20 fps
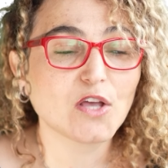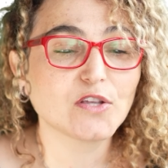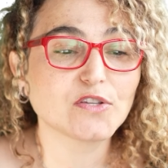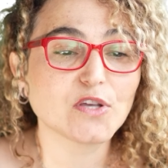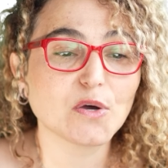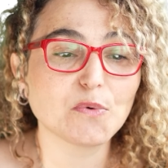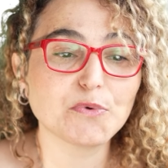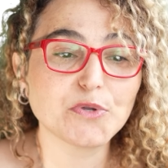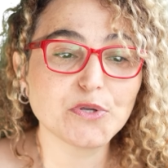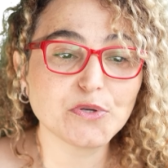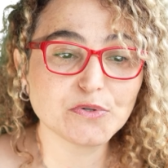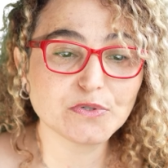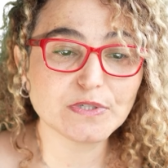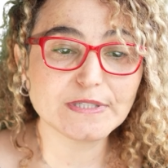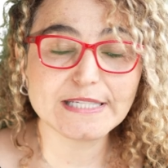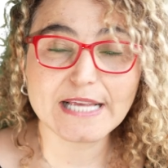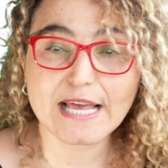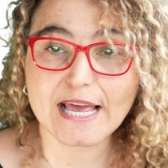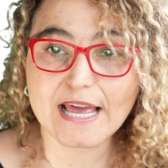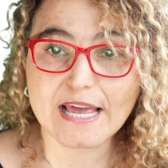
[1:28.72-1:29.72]
So we
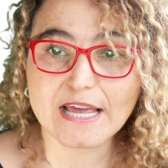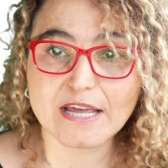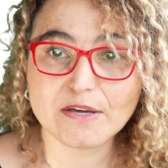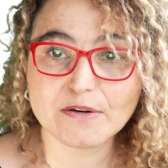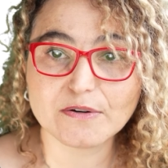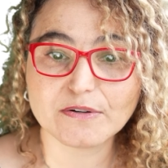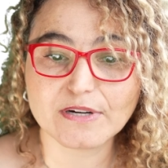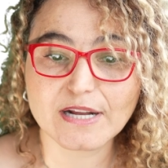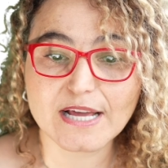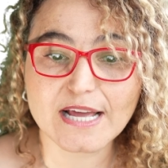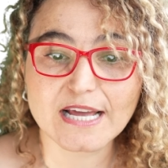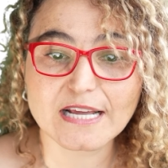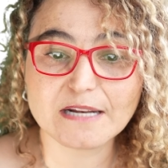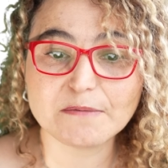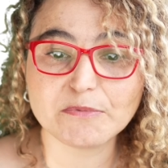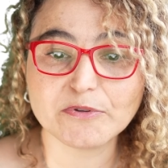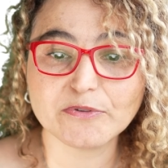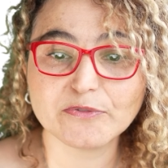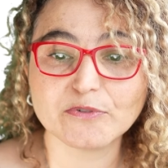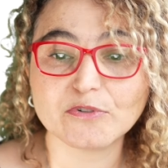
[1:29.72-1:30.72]
use a or
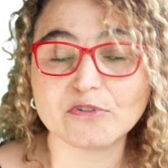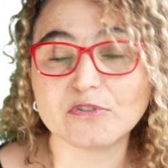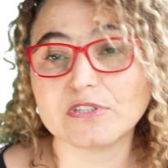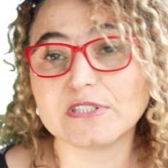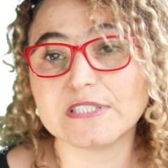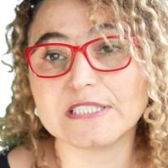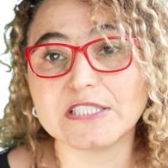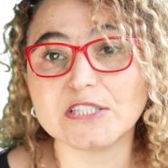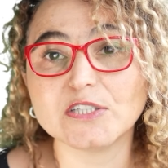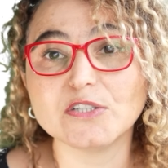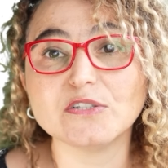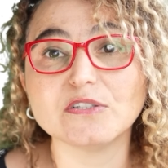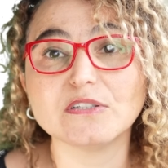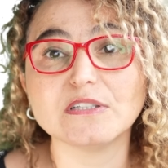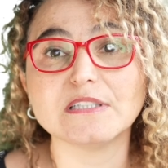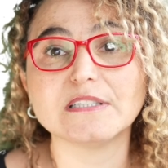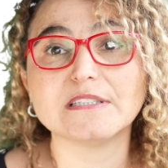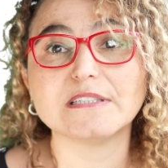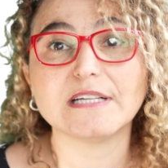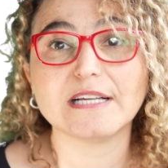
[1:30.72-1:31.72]
an before
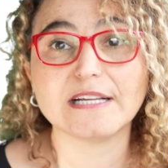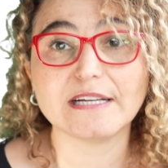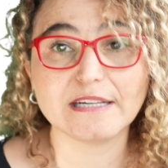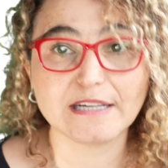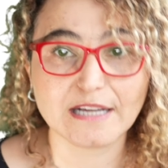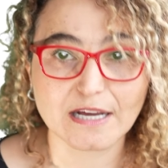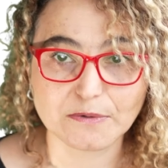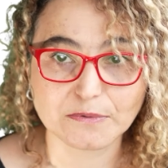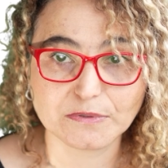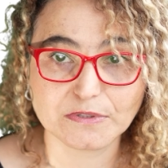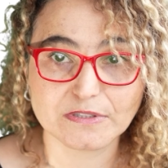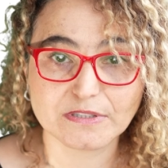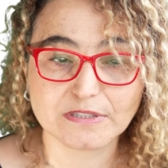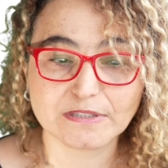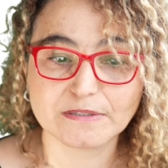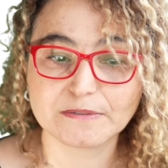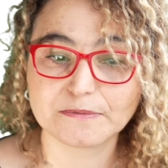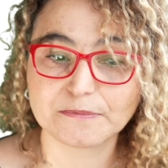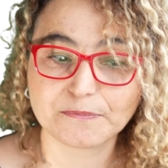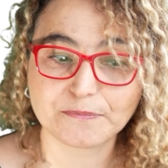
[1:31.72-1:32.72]
singular
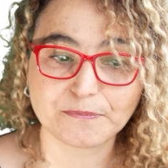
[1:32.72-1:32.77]
nouns.